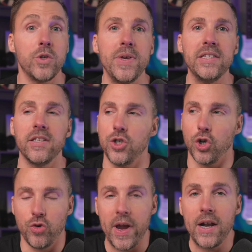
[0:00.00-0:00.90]
which means that
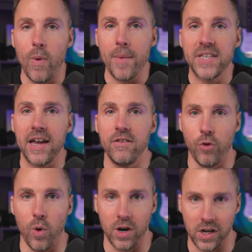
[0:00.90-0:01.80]
you'll create a website
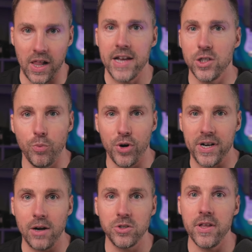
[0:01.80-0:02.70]
for a client, you'll put
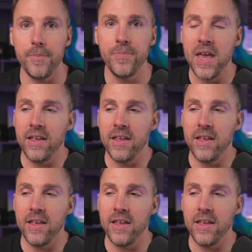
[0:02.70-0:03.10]
it out to them,